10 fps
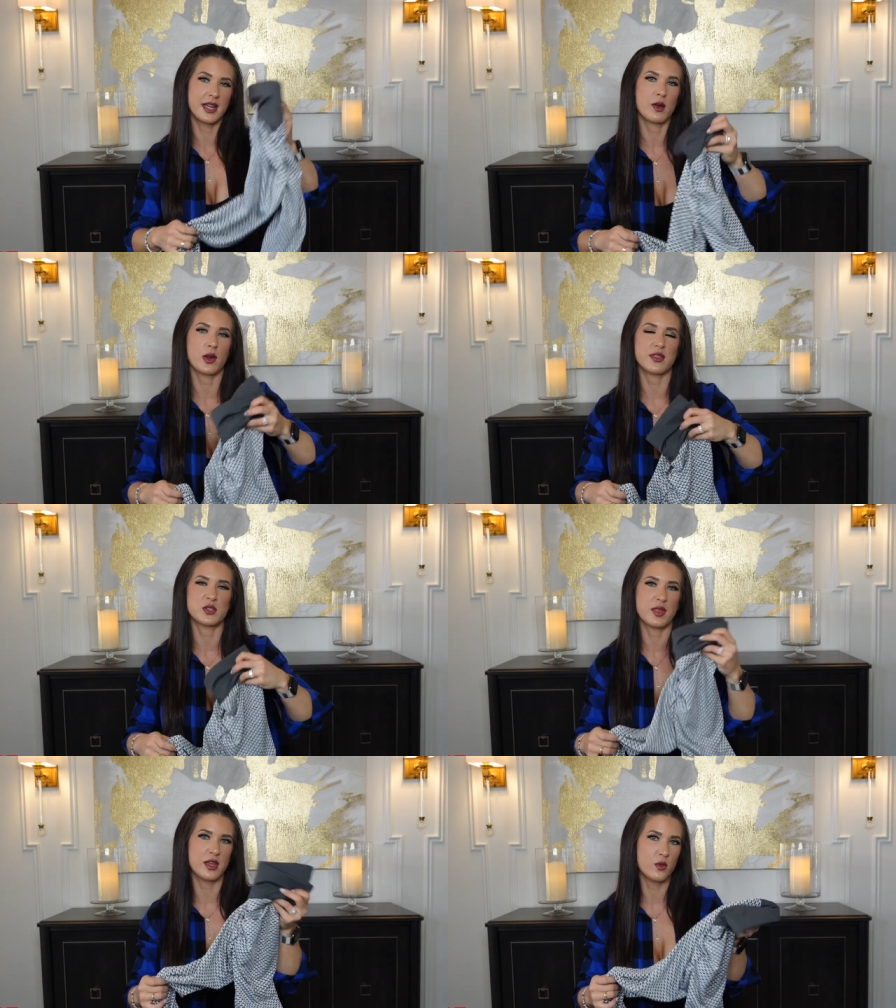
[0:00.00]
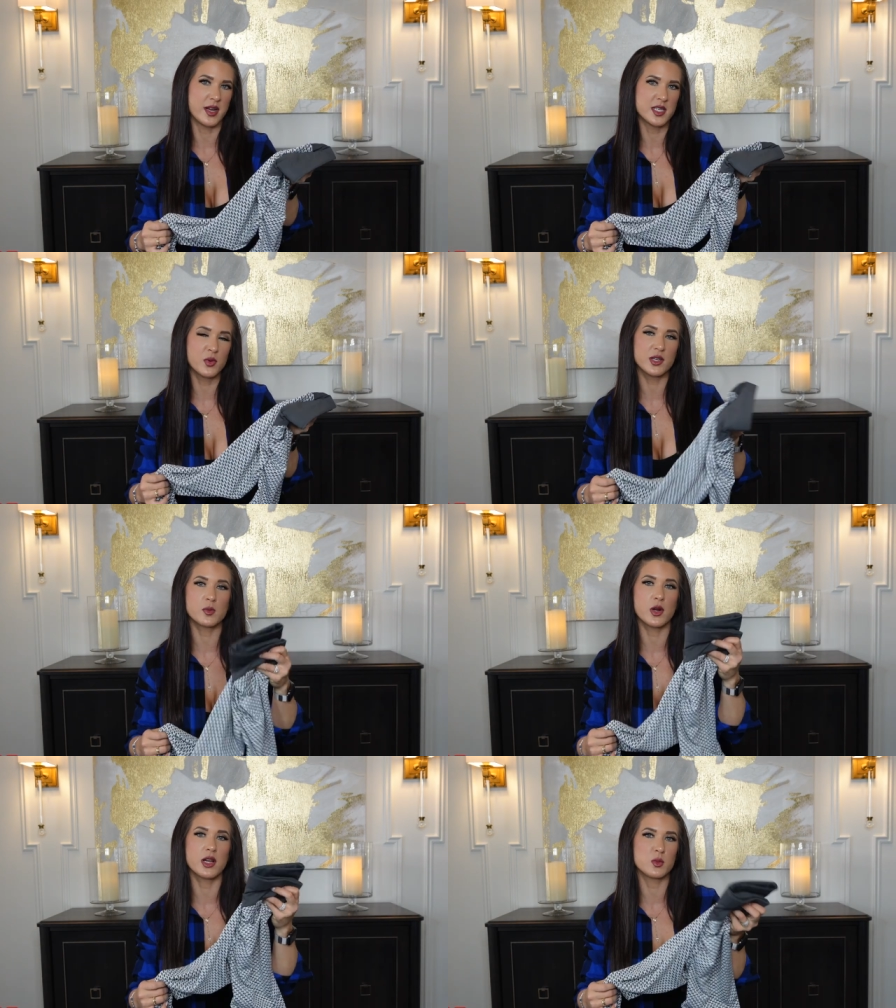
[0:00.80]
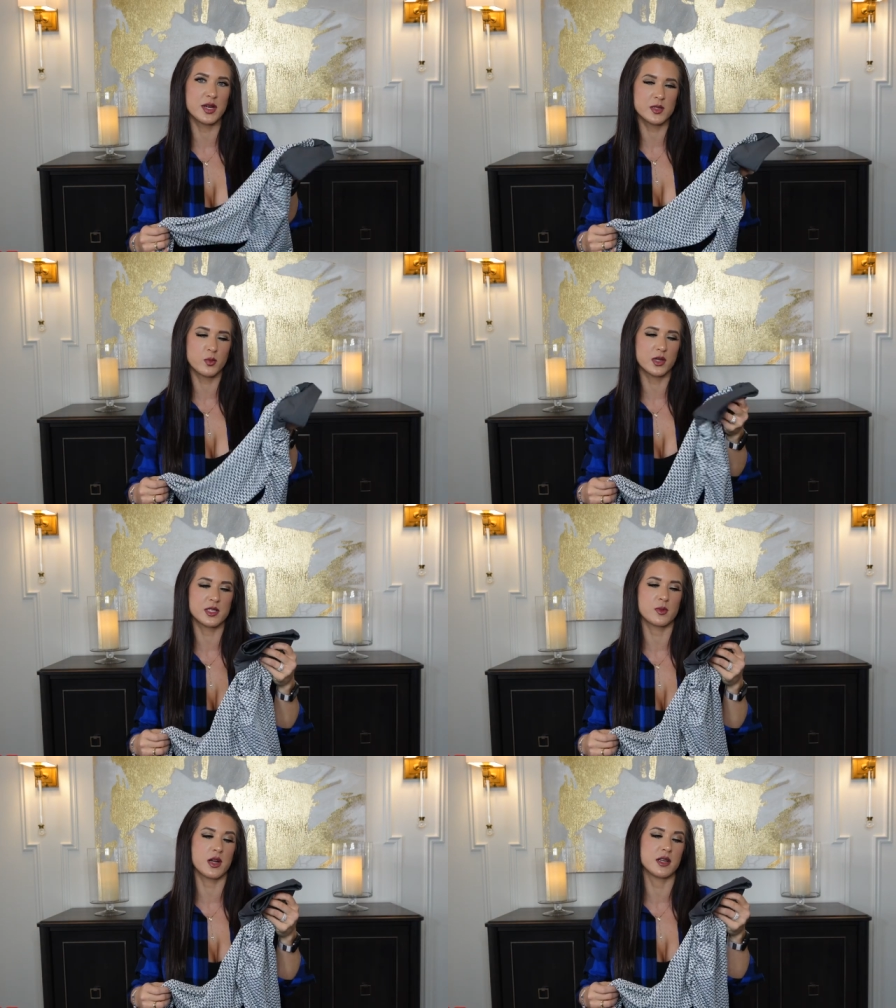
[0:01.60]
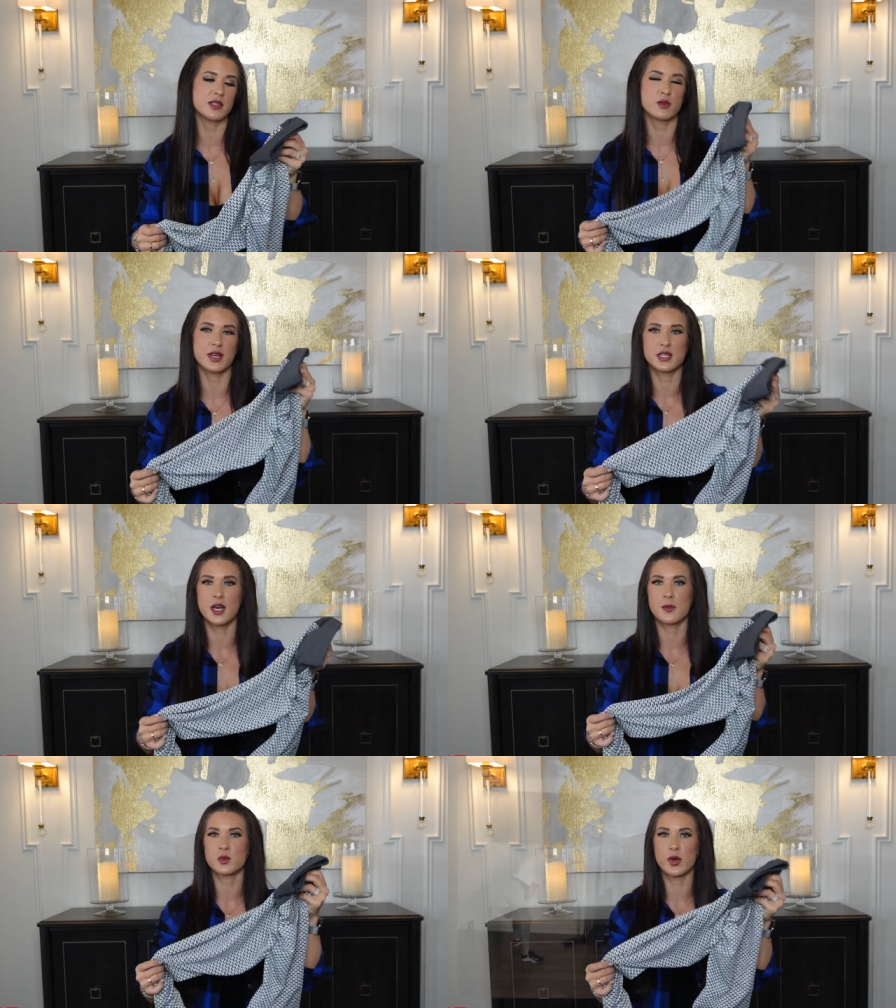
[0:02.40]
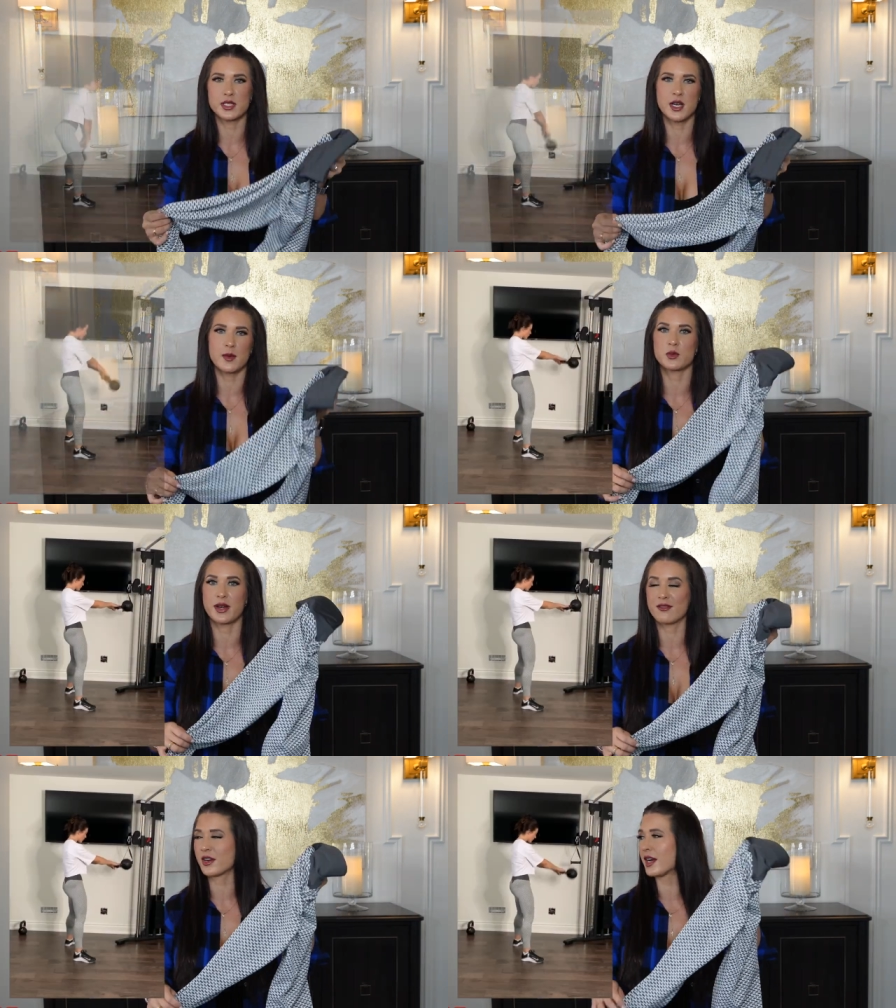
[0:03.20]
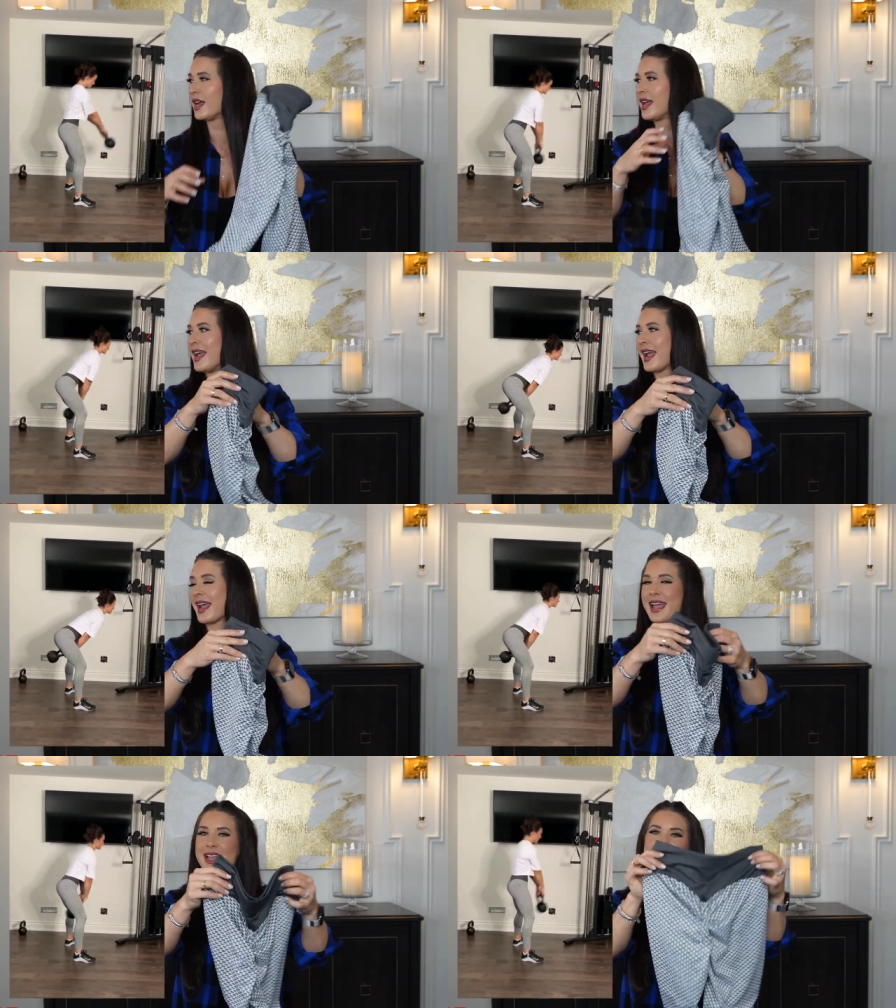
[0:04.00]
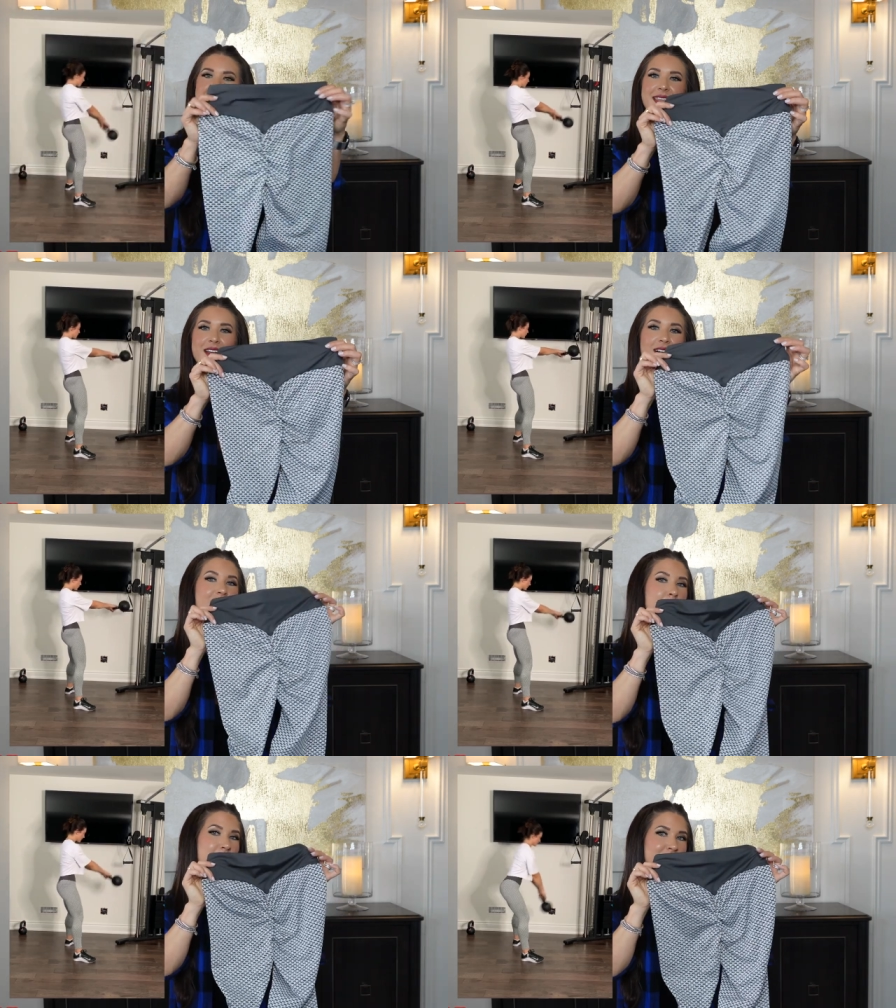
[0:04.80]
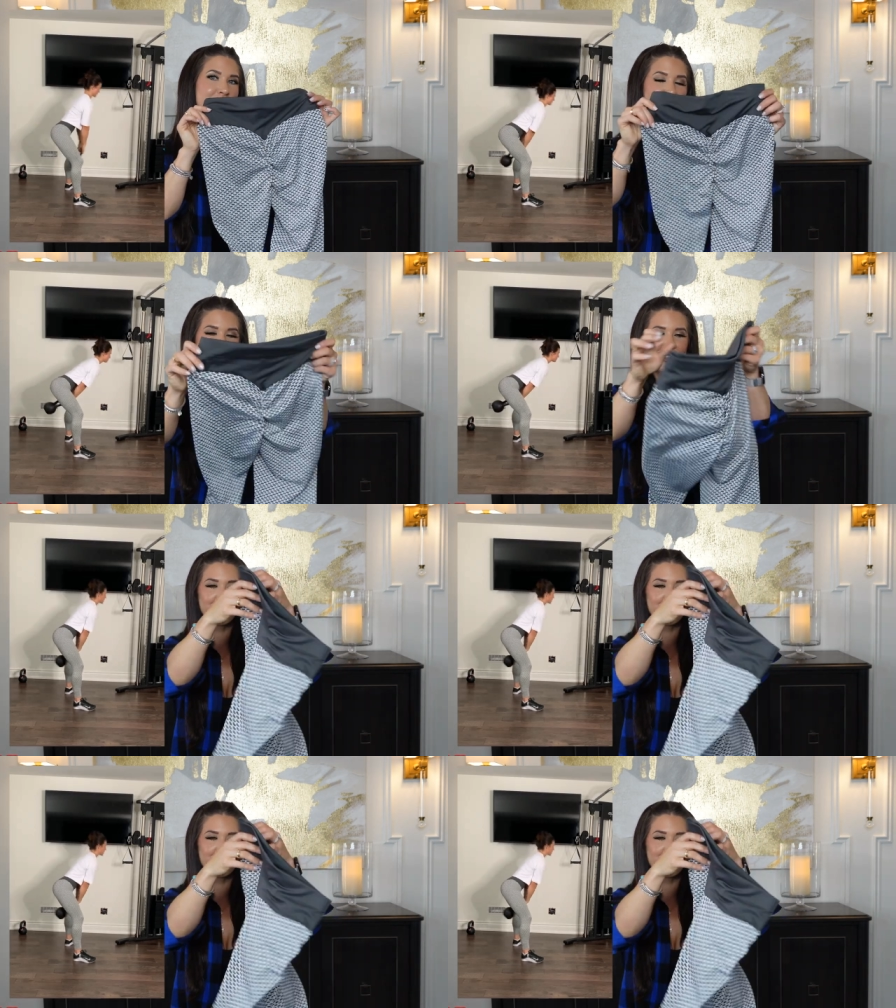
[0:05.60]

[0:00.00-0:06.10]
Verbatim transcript: I can wear this with like gray sports bras, white sports bras, gray tops, white tops, whatever. And they are beautiful,